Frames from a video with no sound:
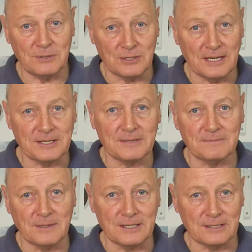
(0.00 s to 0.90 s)
you'll end up
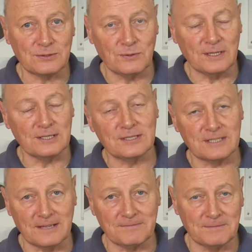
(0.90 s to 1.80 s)
buying twice,
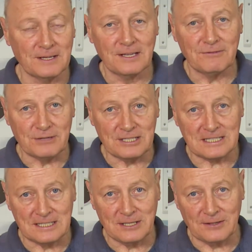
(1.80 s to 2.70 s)
and I've
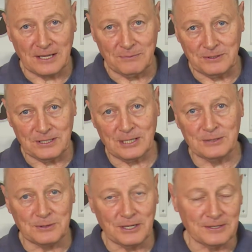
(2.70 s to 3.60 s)
recently done that with a
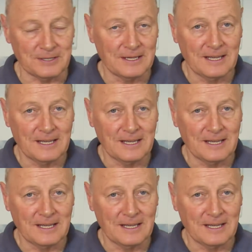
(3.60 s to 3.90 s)
glue gun.